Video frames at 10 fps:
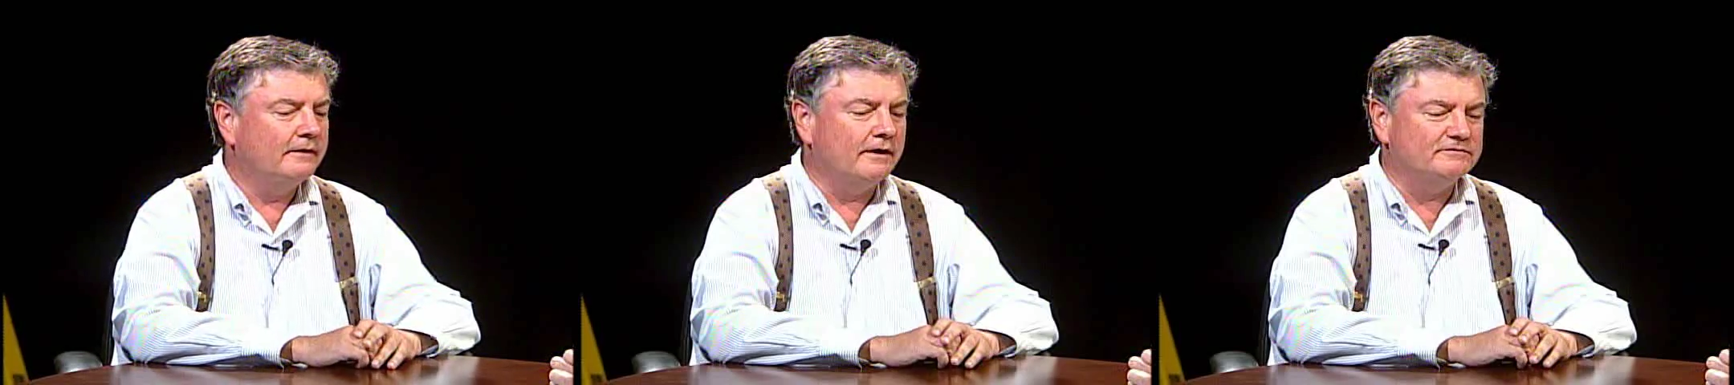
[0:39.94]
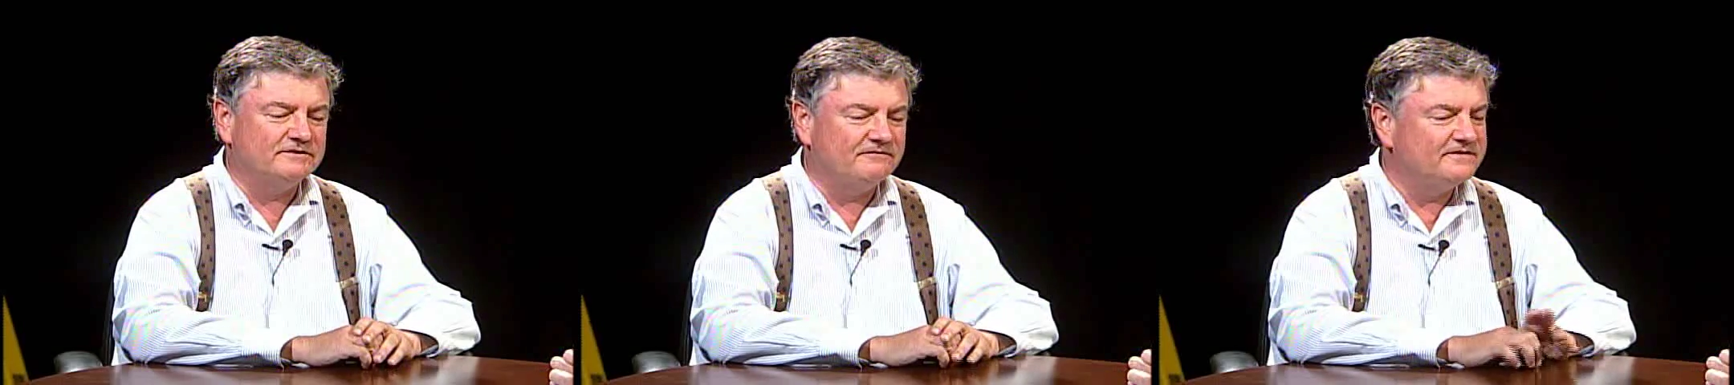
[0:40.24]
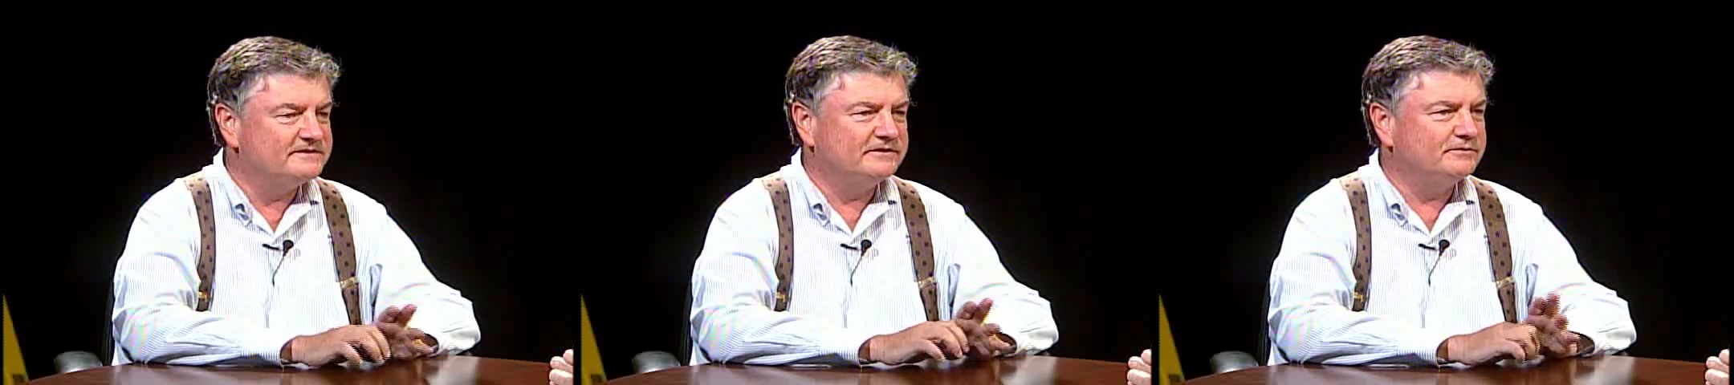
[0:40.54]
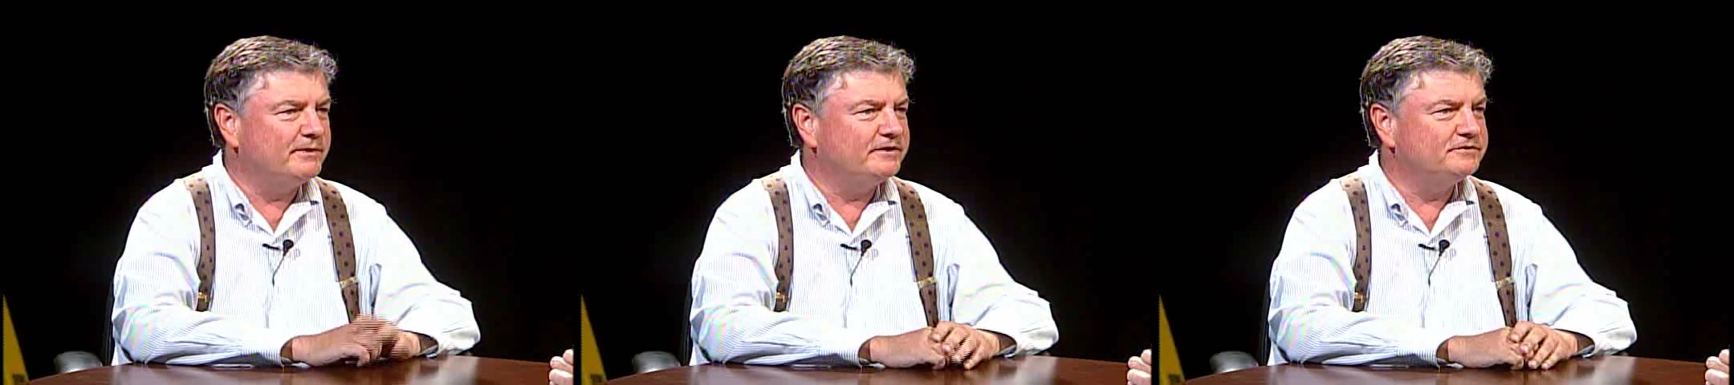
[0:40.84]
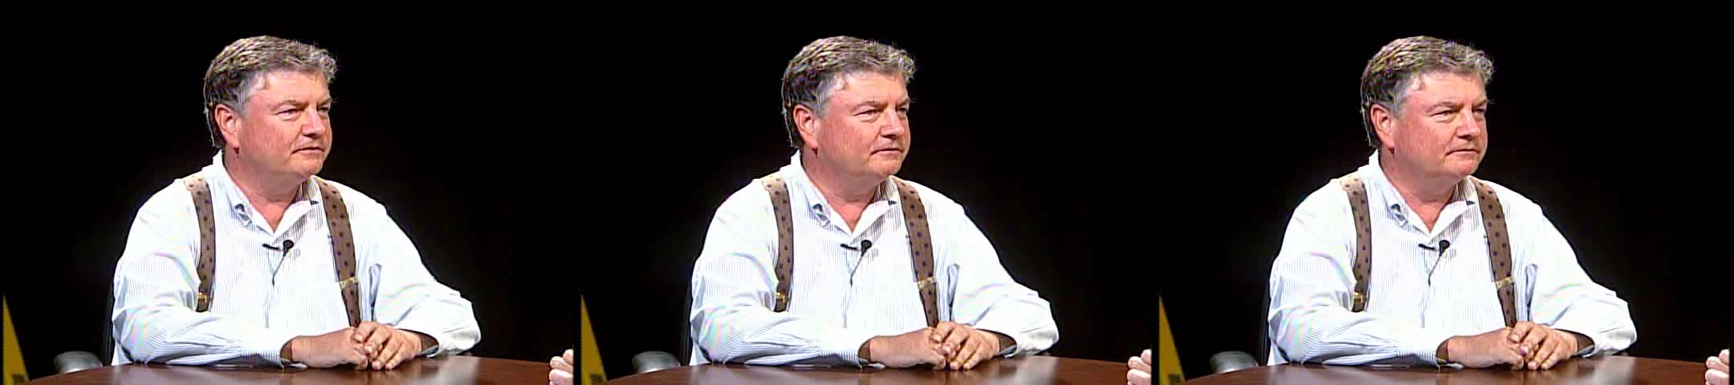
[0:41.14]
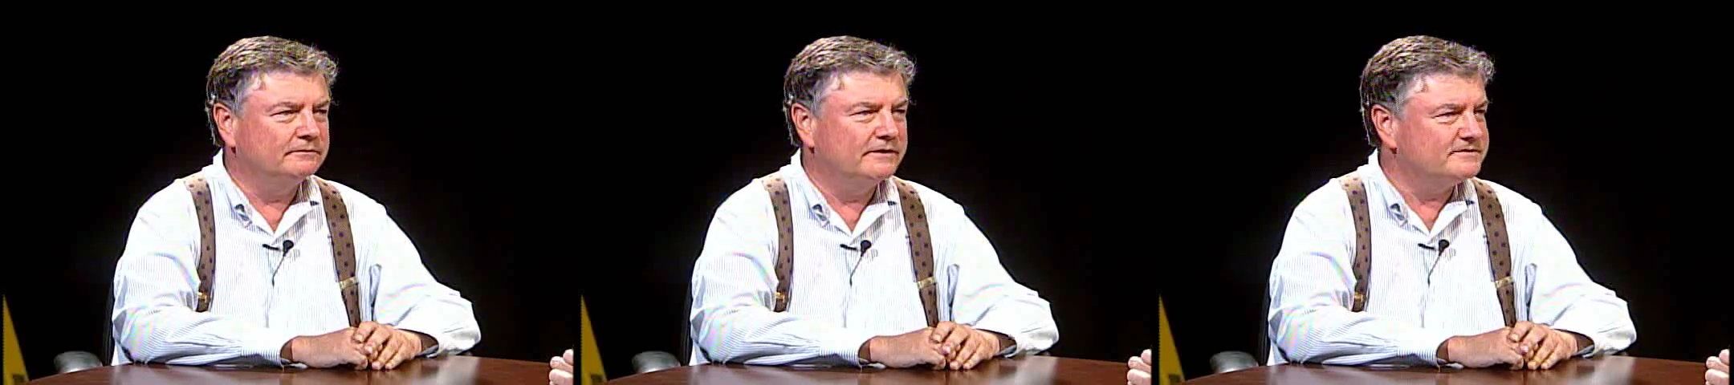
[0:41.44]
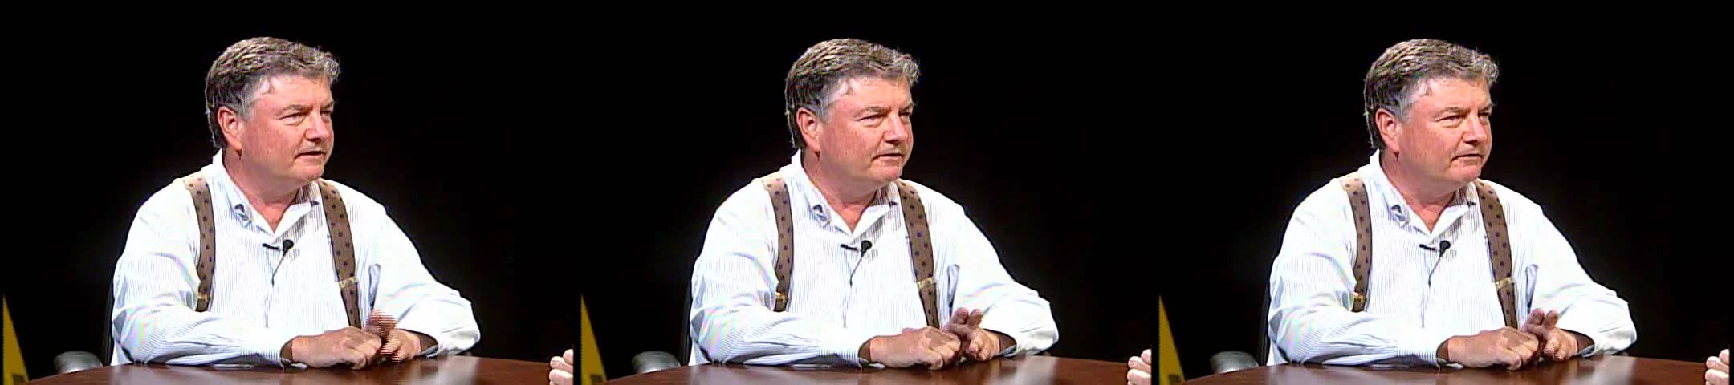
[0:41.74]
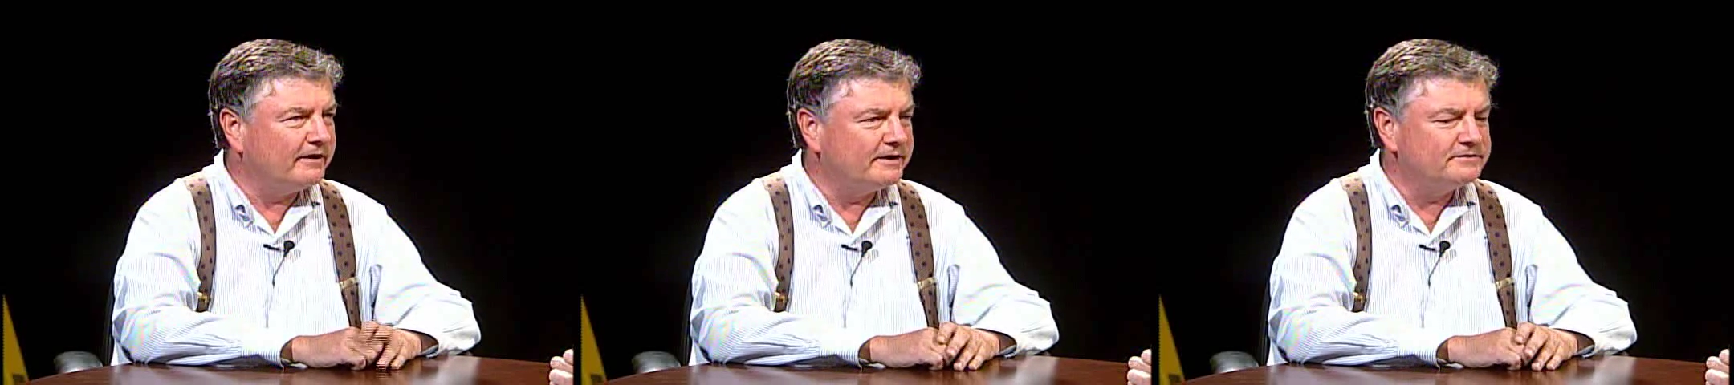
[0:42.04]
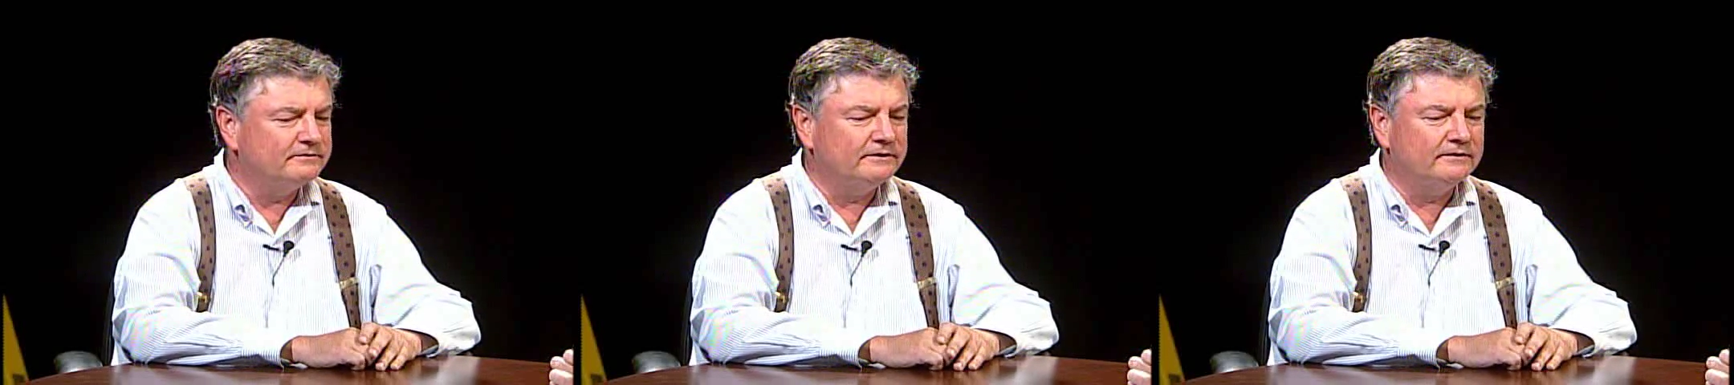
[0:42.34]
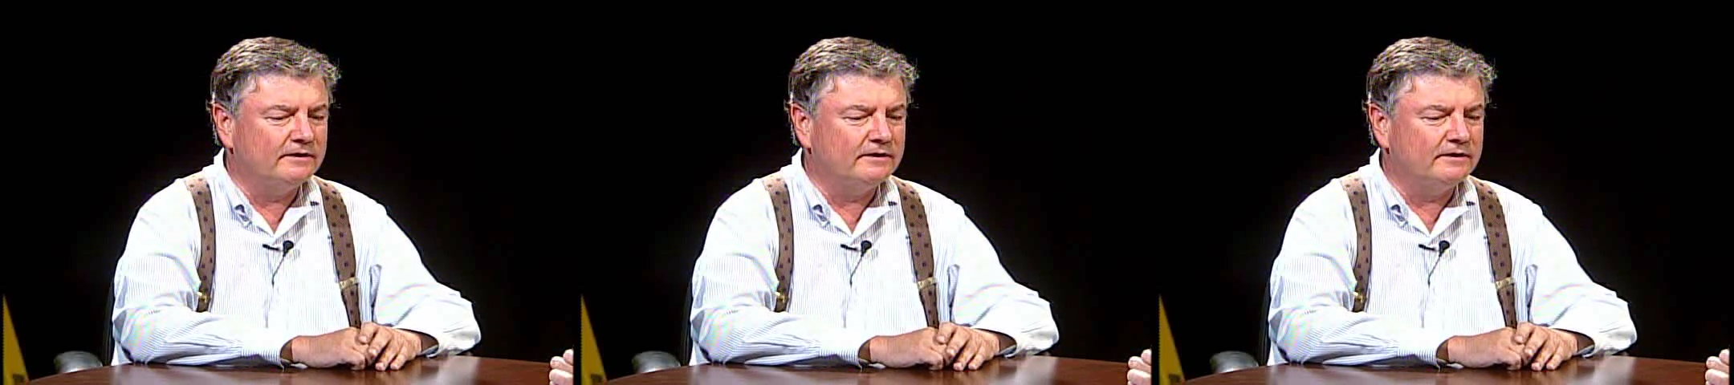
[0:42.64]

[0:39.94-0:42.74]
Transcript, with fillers: I was a physics major as an undergraduate.